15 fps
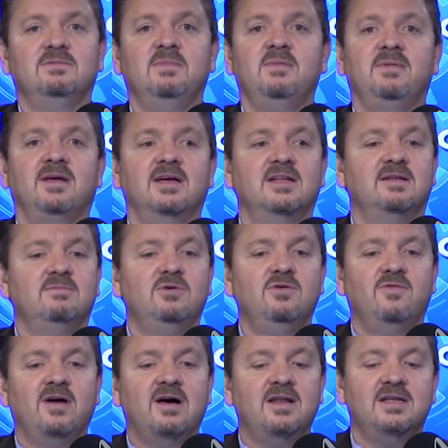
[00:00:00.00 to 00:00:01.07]
He began to move
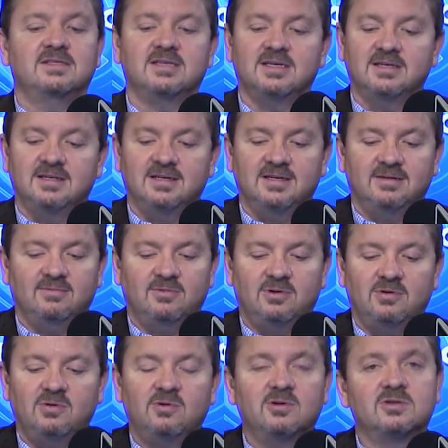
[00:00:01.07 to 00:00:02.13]
out, and he said, well,
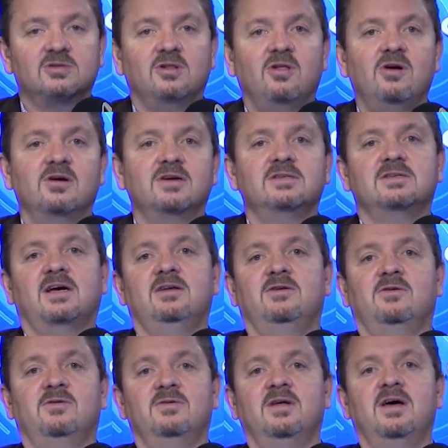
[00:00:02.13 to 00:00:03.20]
Lord, as long as I
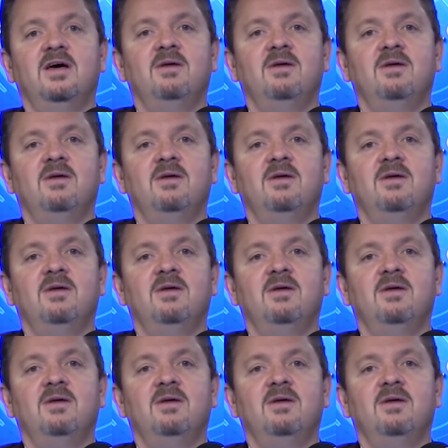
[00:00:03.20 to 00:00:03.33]
don't,